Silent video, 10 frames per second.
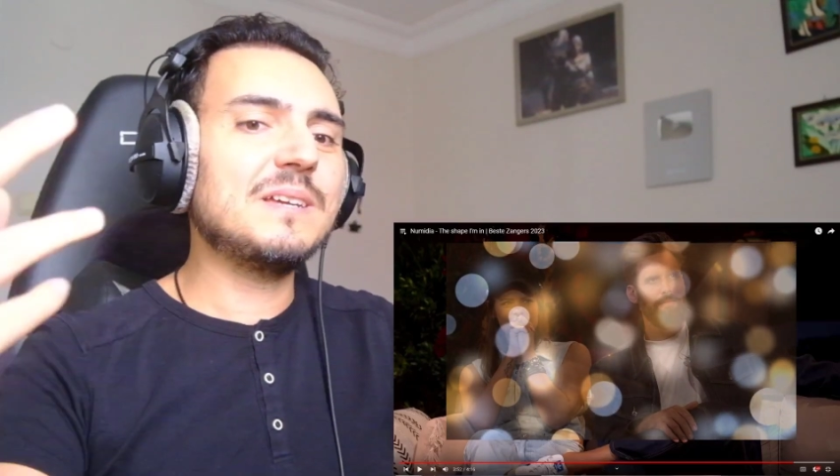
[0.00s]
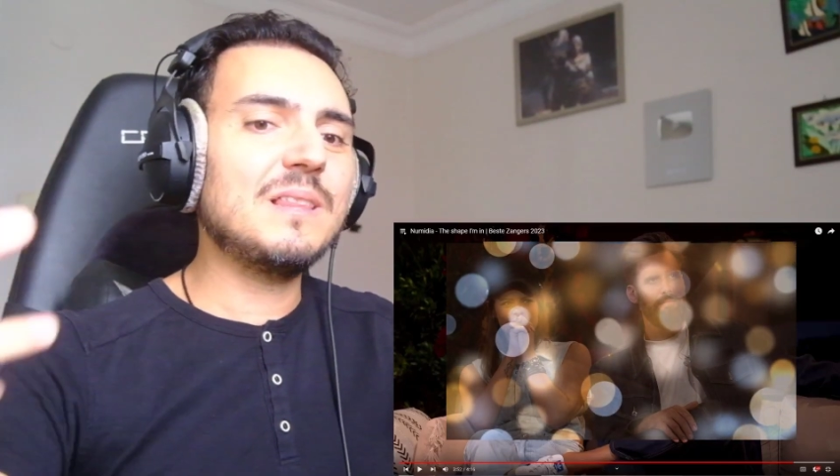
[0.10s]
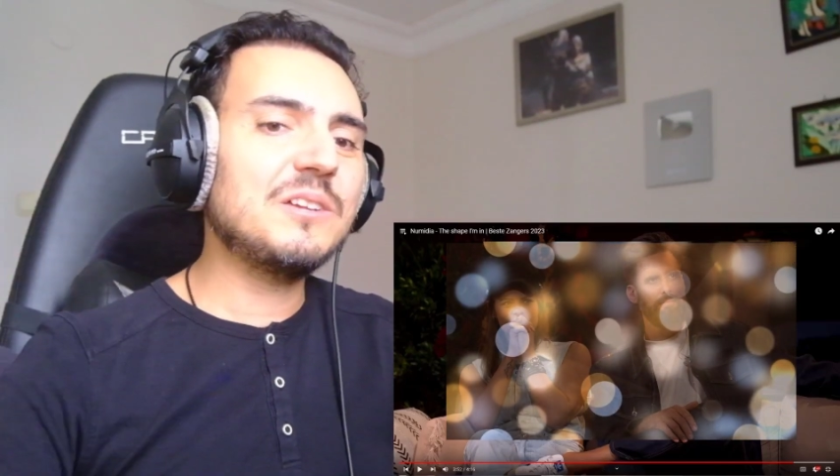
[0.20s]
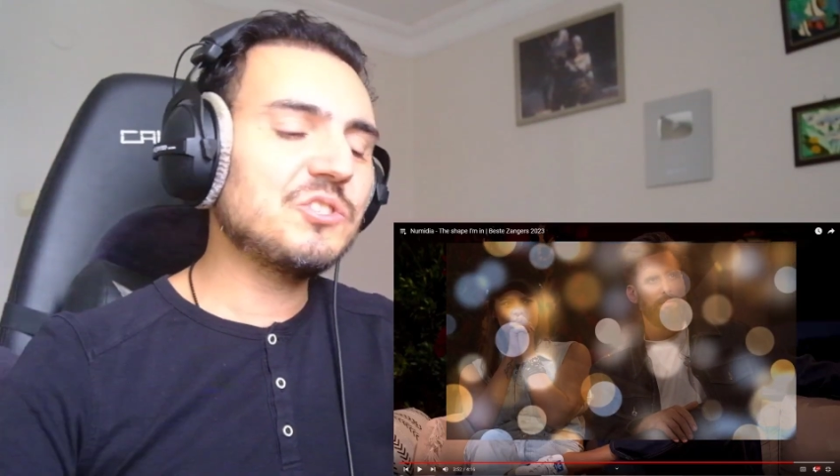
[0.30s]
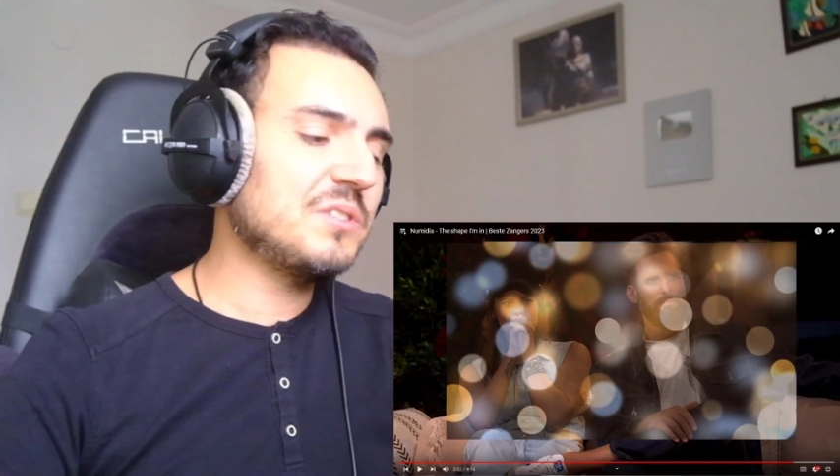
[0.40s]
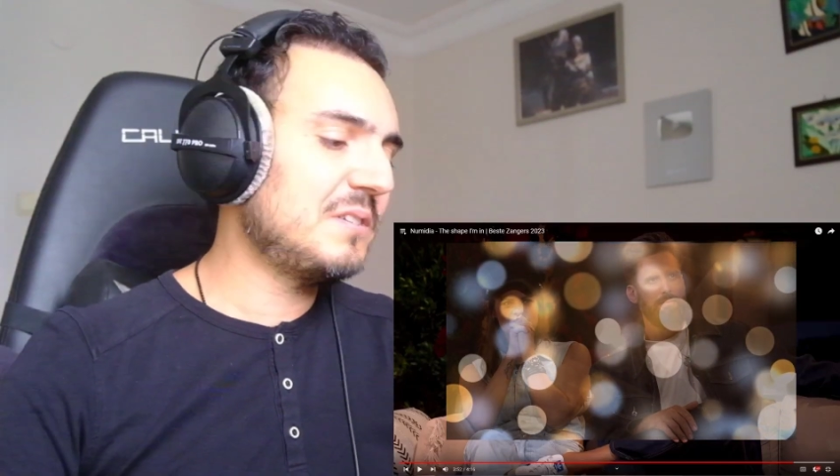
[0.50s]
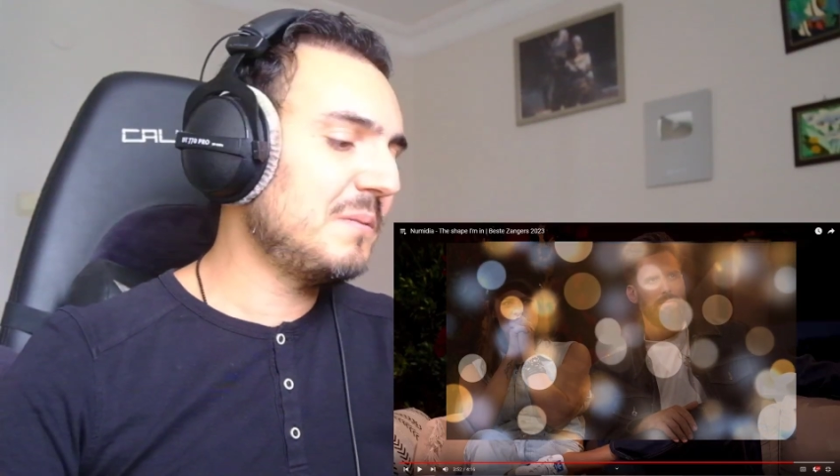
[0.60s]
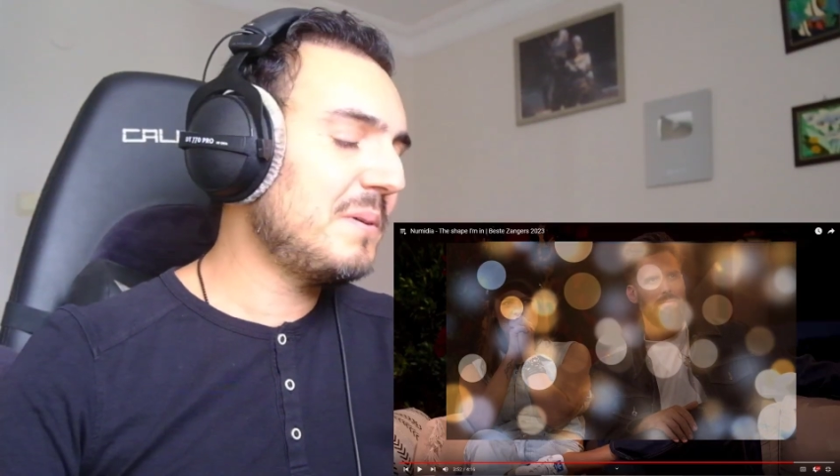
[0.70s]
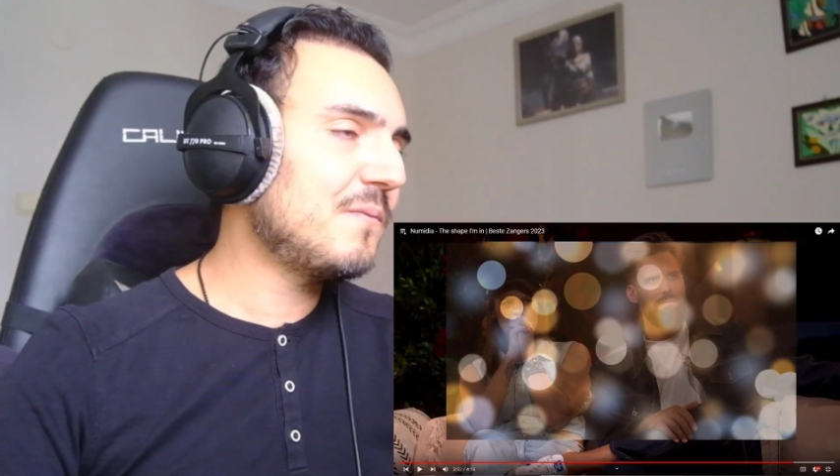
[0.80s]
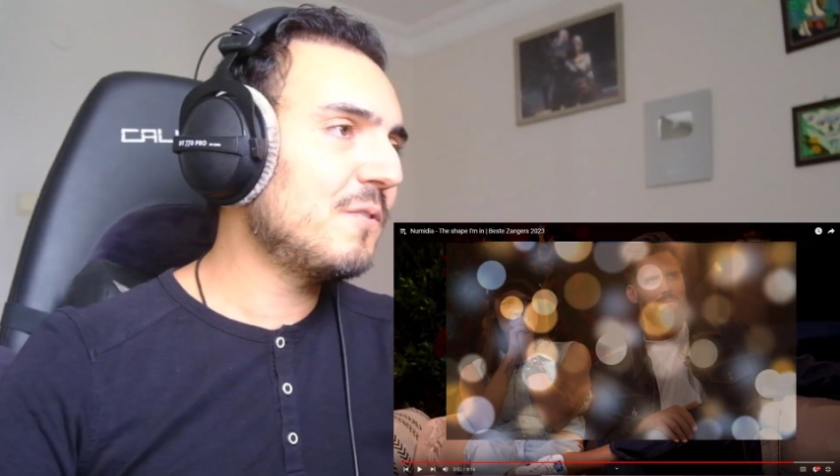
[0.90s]
legendary
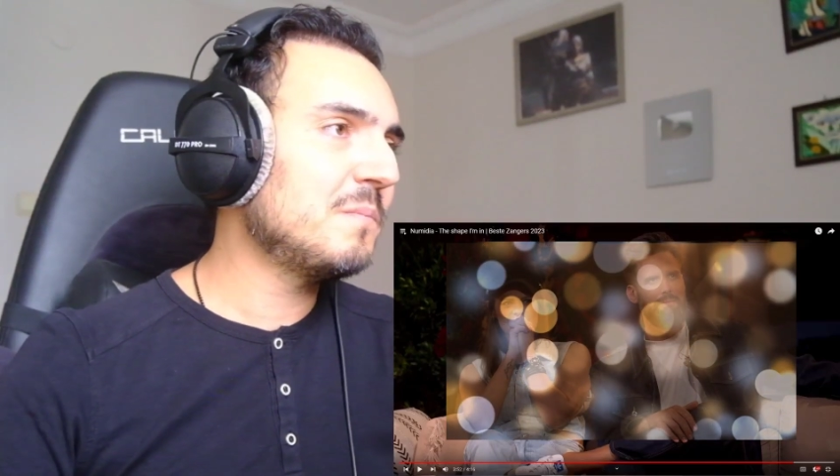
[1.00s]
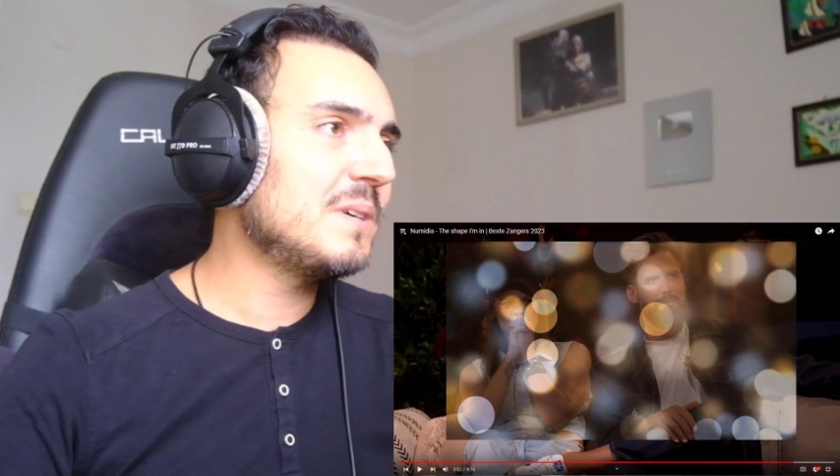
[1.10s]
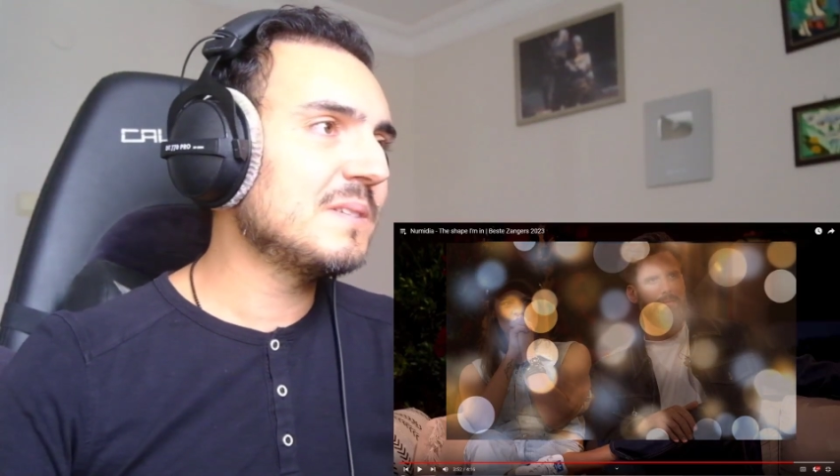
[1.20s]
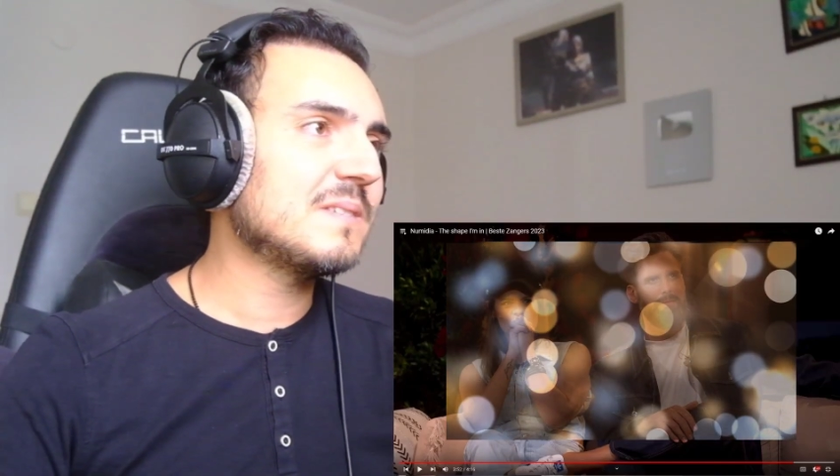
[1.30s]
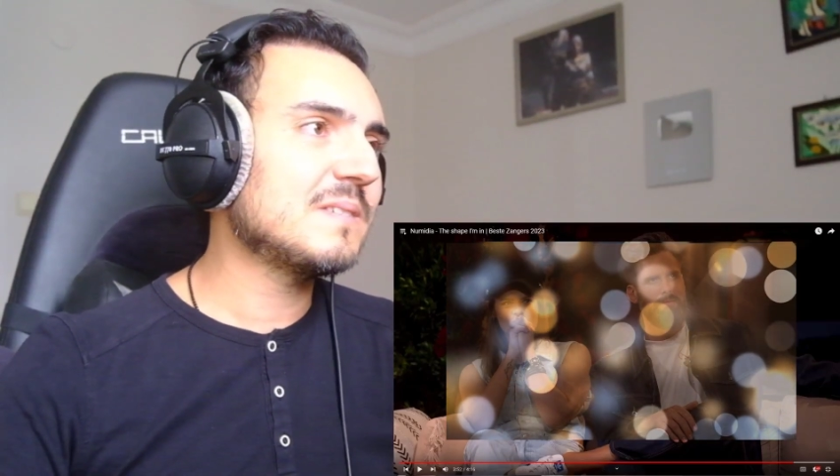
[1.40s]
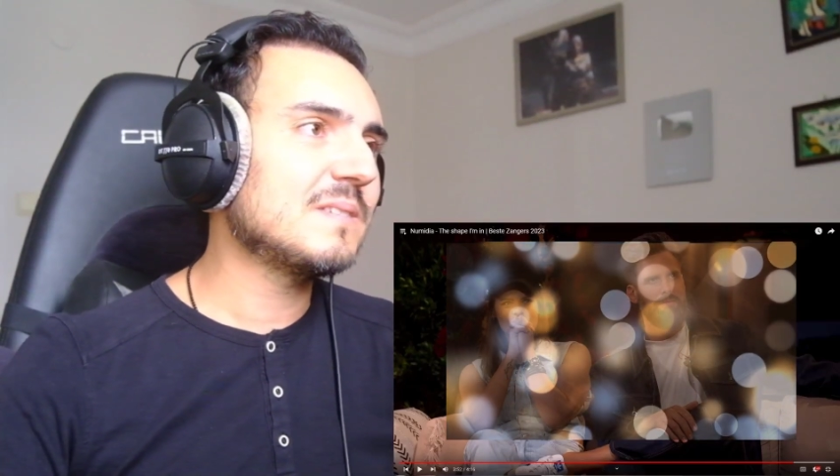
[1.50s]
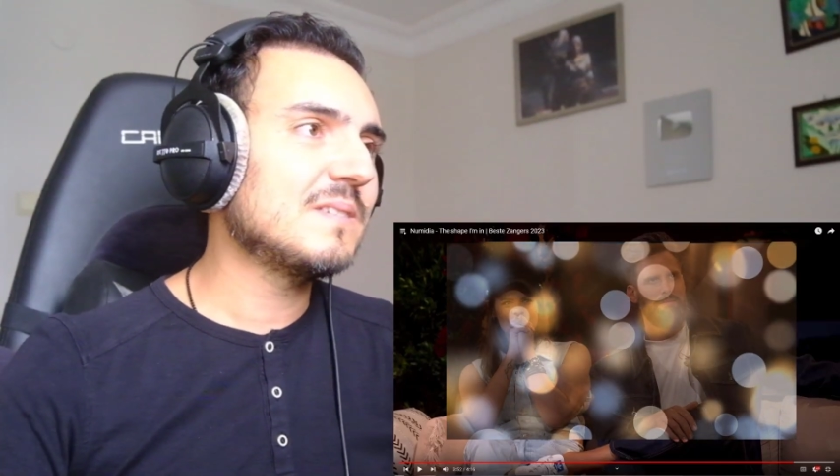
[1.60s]
performance.